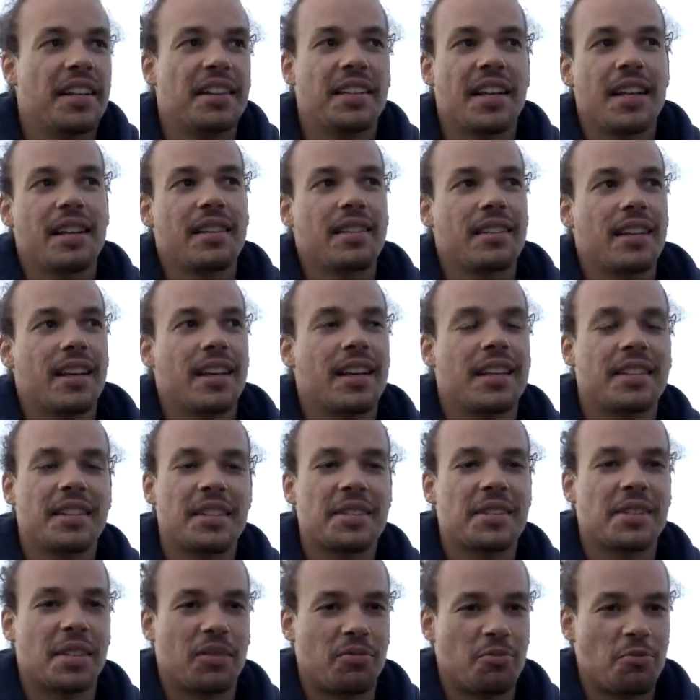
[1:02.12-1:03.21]
and then uh,
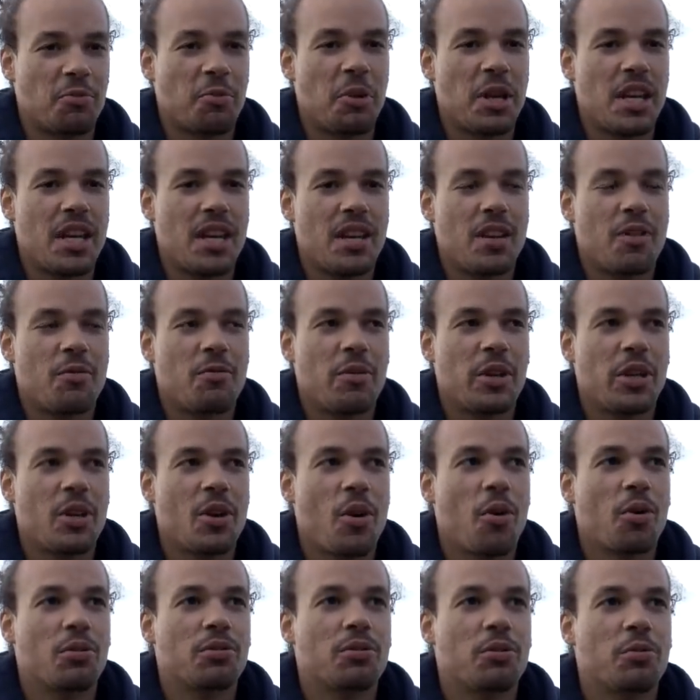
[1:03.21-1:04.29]
that's it, we, we
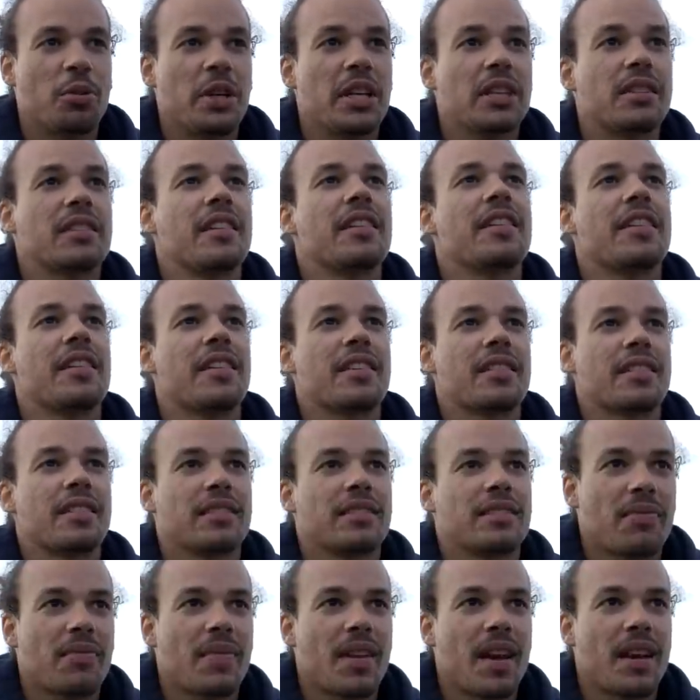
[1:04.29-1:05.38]
go to it here
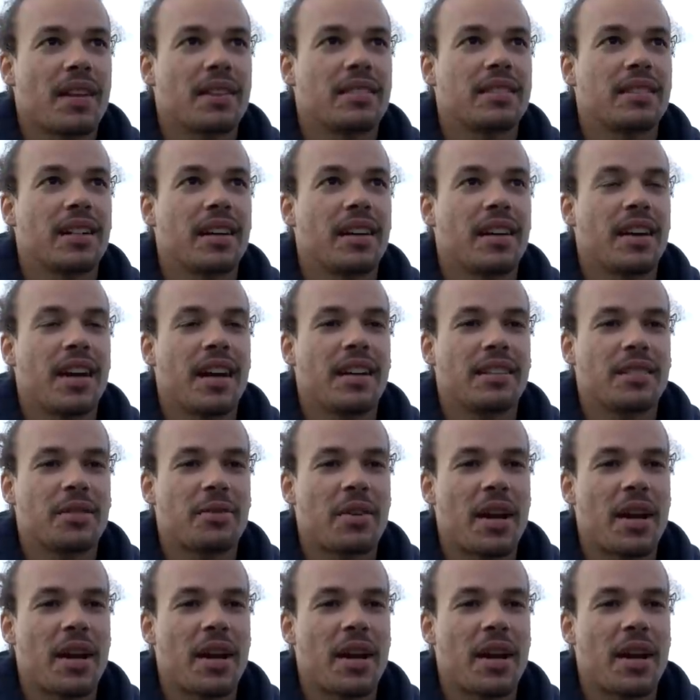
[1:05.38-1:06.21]
at, uh, at the